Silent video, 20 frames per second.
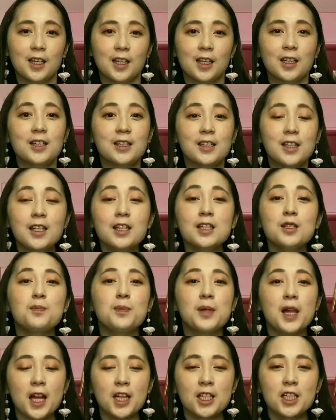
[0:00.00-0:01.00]
Is this
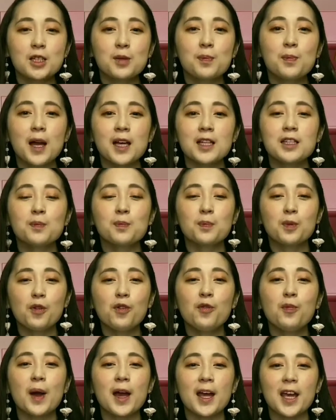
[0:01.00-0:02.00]
blush maskproof
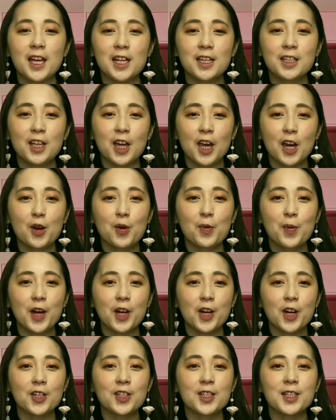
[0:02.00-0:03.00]
by healthcare
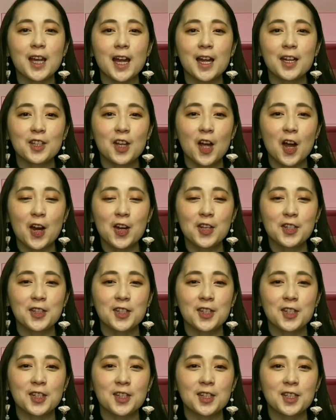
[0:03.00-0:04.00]
worker
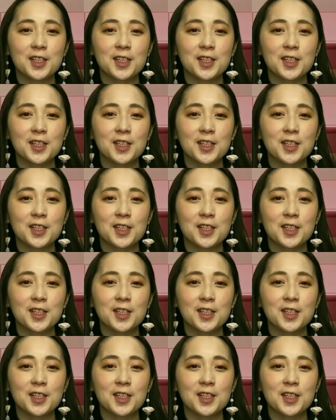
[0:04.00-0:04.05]
standards?